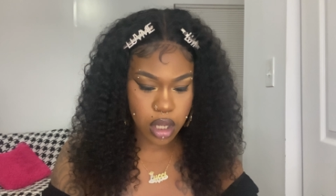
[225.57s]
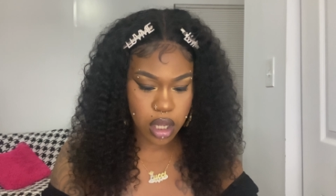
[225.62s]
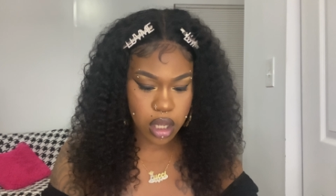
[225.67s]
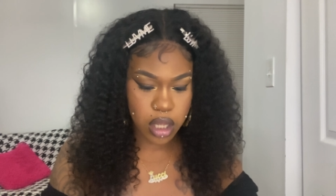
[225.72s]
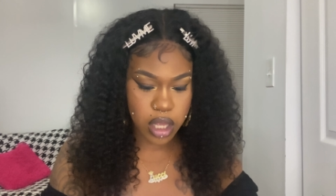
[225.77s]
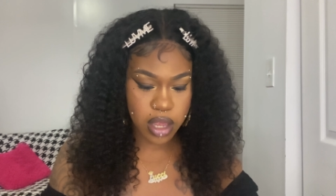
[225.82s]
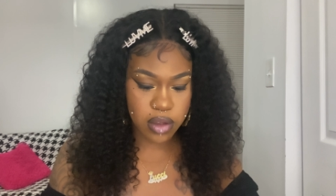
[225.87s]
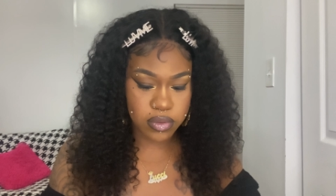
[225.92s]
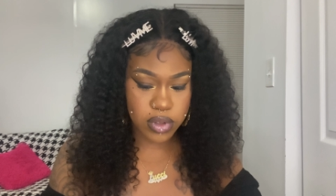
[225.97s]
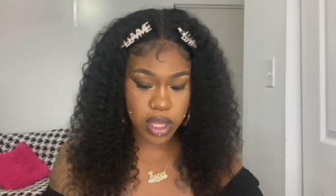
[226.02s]

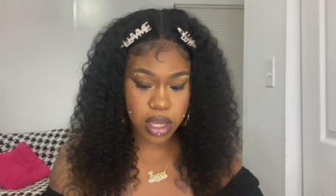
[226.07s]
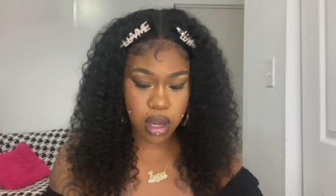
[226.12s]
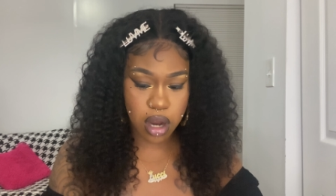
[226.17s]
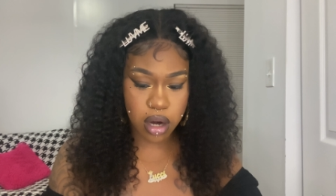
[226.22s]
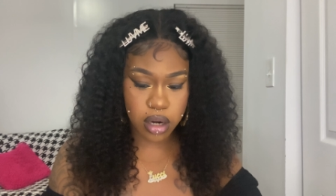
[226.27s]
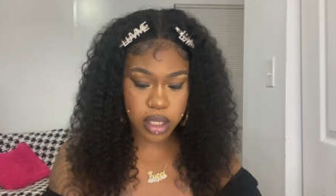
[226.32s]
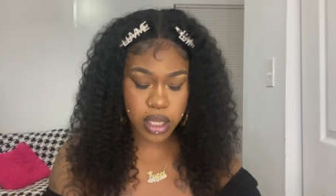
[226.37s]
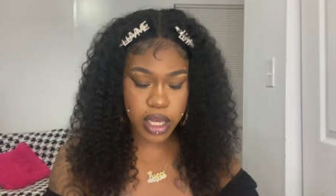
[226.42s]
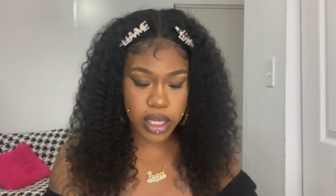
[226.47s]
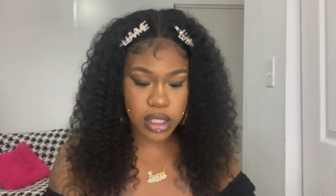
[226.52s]
If they are
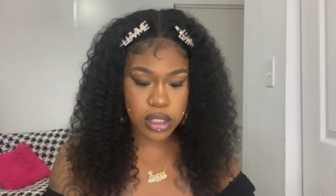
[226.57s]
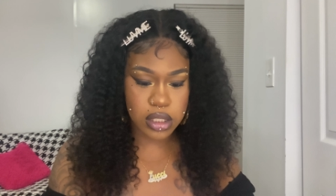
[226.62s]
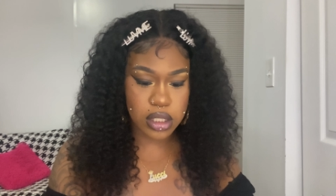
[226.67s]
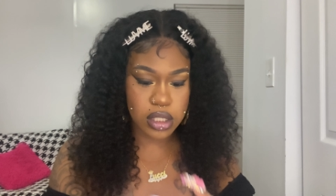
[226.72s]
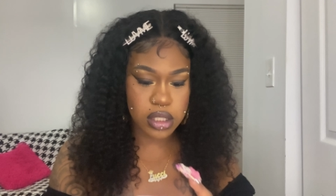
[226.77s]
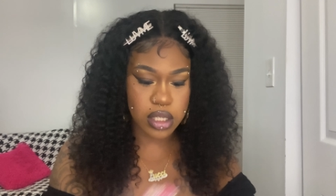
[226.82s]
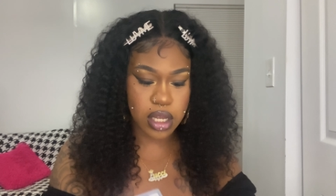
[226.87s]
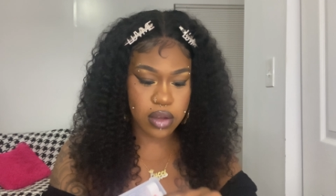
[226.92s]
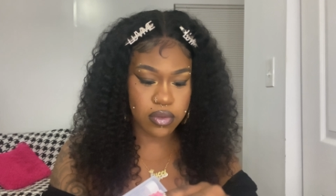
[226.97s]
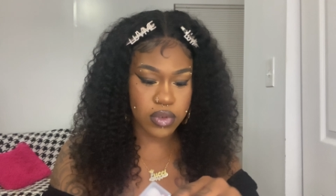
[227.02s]
cases,
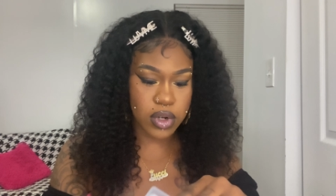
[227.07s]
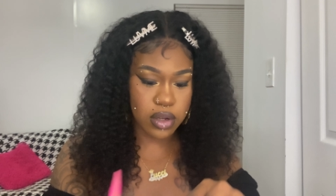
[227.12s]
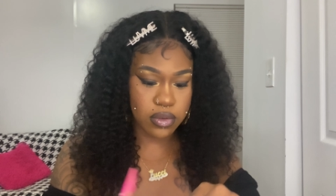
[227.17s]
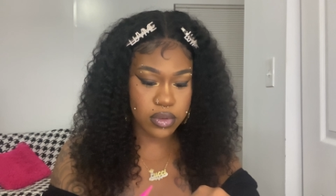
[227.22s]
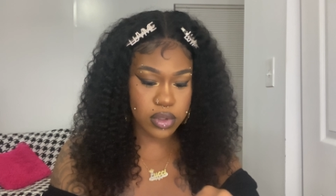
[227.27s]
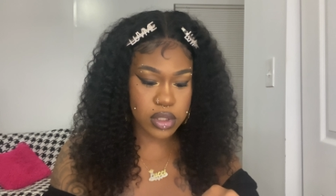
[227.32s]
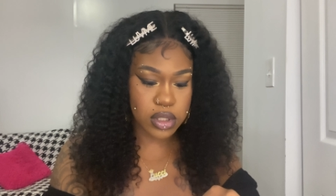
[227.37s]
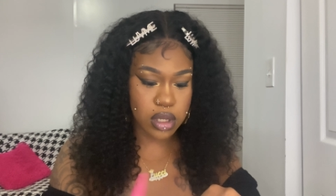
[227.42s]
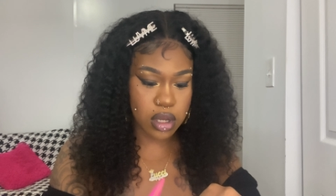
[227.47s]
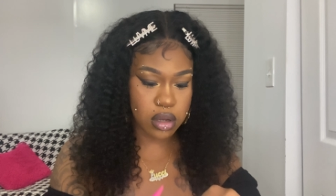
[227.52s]
I've never
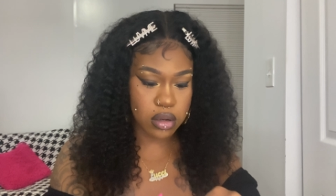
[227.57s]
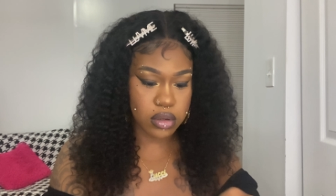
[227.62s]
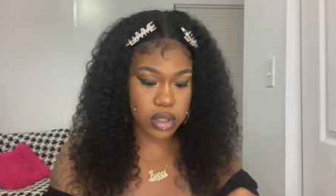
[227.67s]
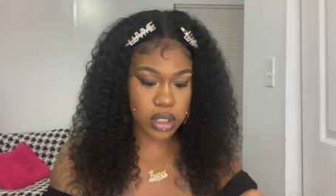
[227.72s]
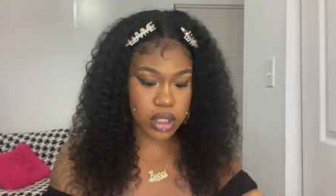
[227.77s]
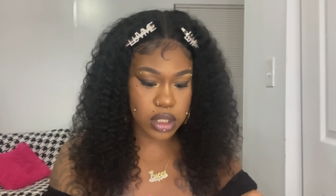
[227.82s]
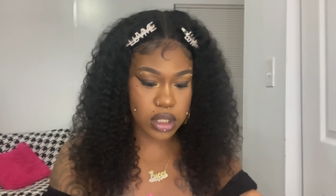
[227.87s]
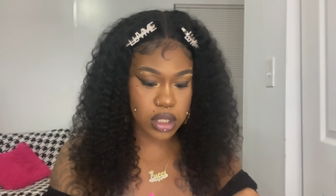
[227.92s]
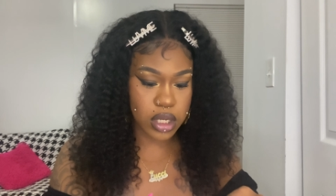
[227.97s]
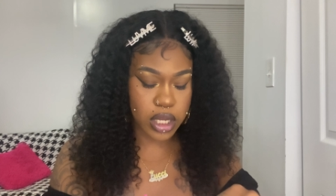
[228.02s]
saw
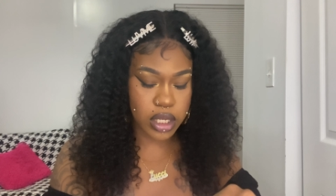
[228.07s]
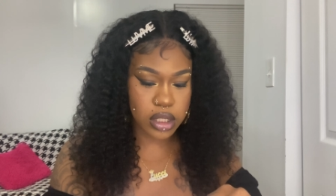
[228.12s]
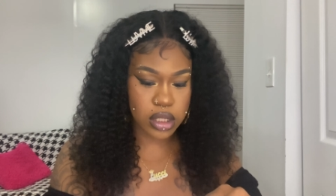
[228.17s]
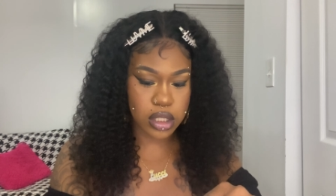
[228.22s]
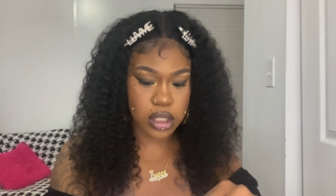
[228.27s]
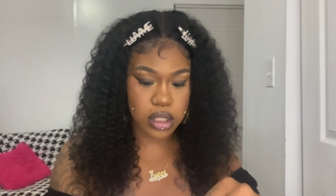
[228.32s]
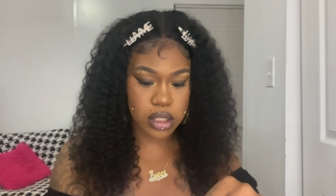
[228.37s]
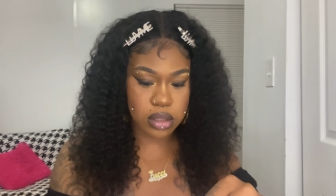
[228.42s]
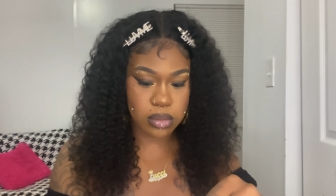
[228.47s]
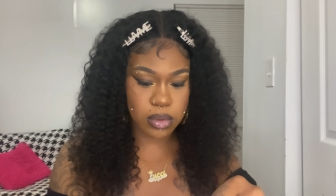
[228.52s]
any like
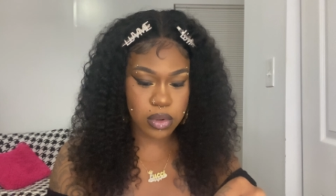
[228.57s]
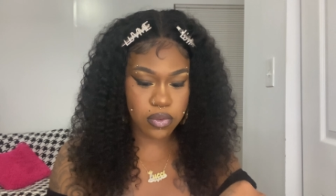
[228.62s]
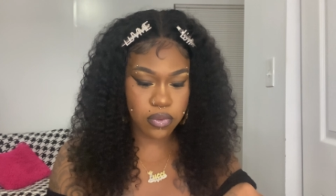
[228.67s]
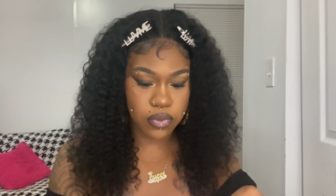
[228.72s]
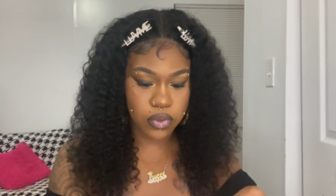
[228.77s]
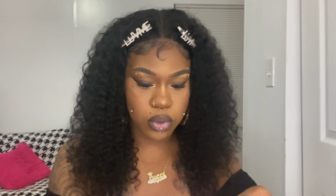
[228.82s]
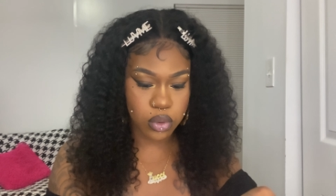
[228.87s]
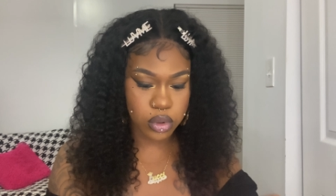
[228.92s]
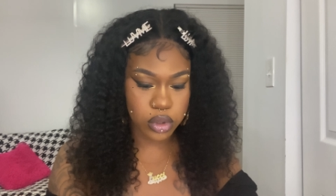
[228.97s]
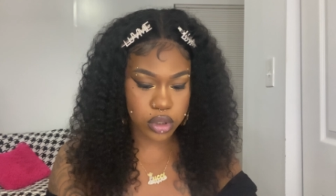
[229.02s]
these
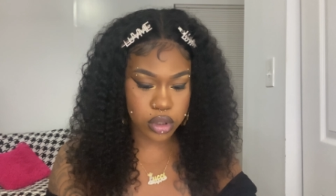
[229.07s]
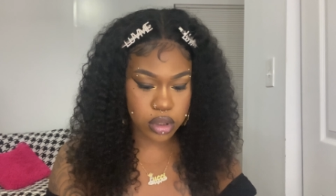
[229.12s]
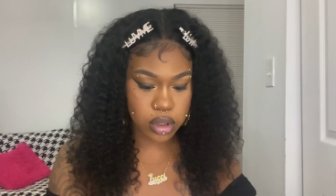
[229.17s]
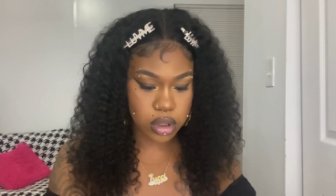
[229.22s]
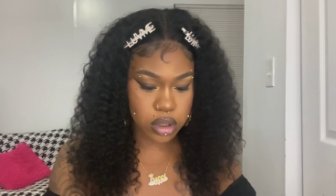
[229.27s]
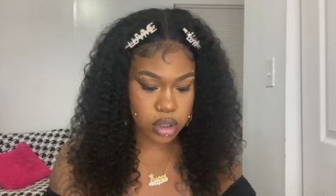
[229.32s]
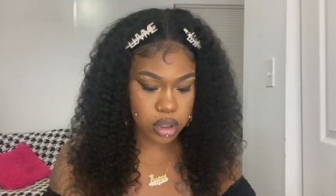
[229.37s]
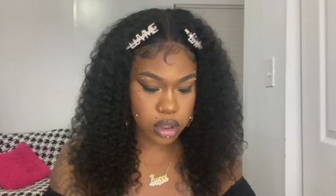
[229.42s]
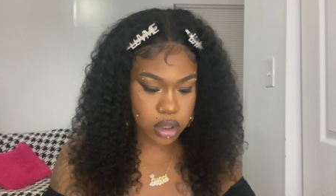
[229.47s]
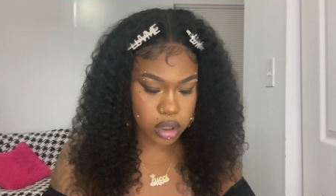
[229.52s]
before.
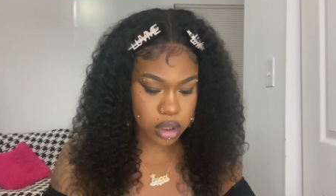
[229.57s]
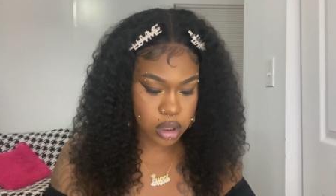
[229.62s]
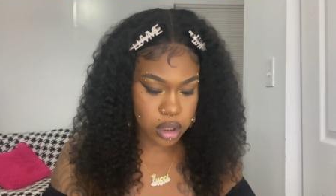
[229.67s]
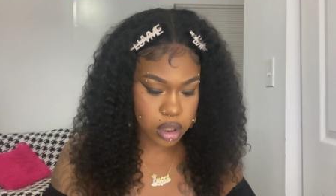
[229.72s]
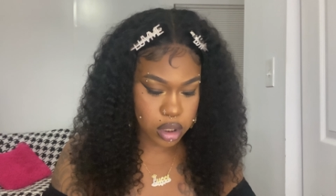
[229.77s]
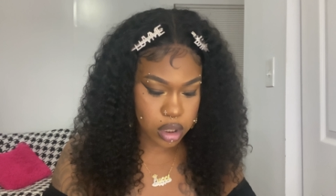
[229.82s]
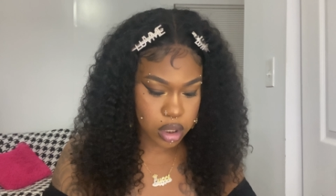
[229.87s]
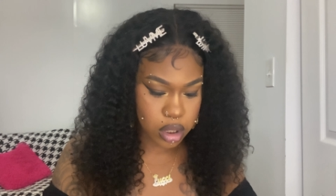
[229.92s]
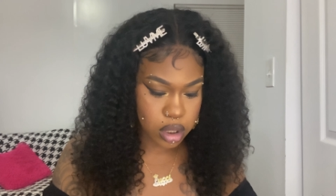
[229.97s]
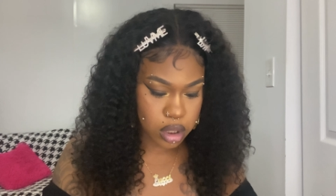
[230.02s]

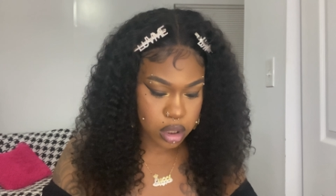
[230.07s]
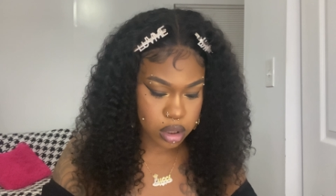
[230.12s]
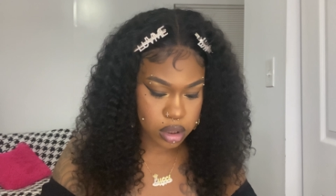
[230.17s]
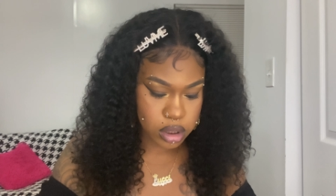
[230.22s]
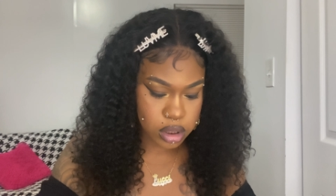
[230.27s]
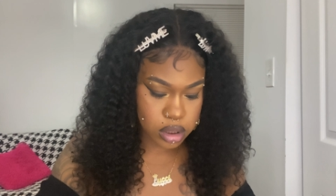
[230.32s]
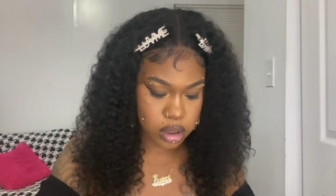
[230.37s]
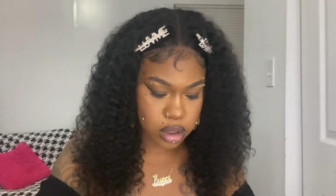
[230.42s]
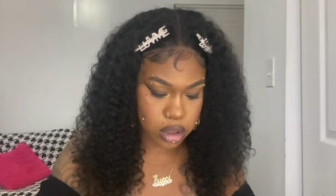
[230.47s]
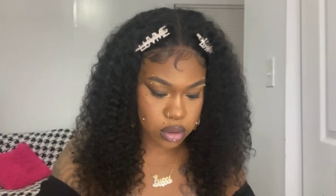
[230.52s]

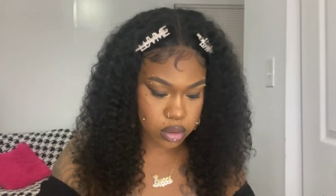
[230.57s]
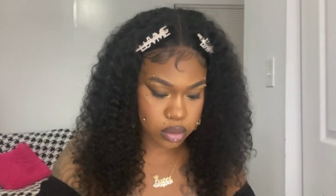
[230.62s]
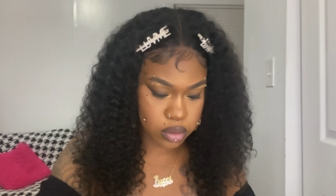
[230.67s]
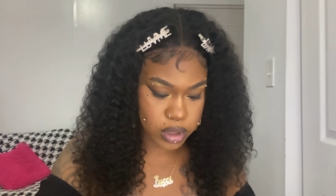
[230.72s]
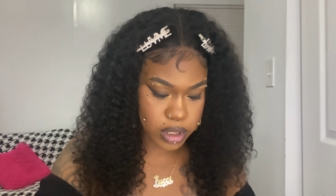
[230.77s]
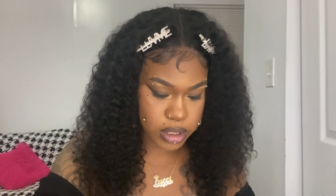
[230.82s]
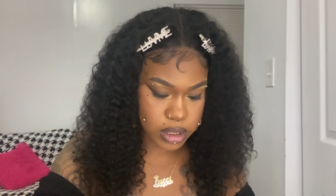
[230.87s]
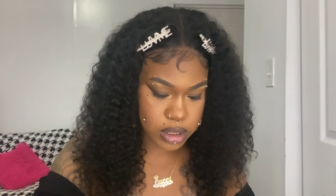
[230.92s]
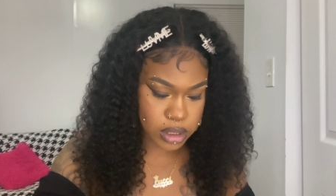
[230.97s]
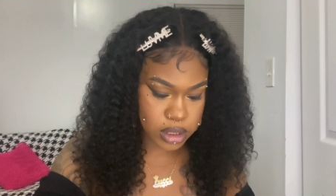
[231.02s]
So
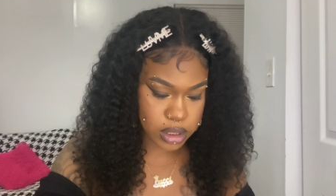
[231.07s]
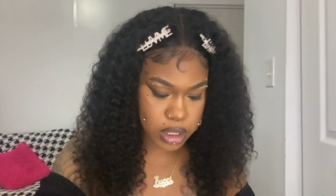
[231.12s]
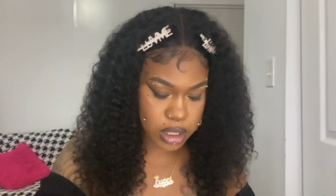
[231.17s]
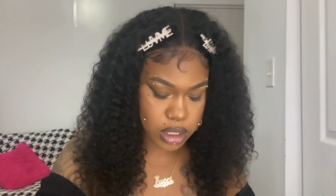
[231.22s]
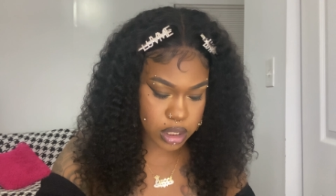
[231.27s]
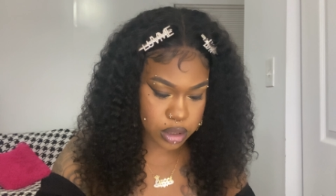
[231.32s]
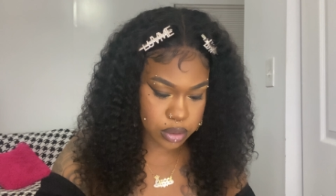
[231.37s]
let's see.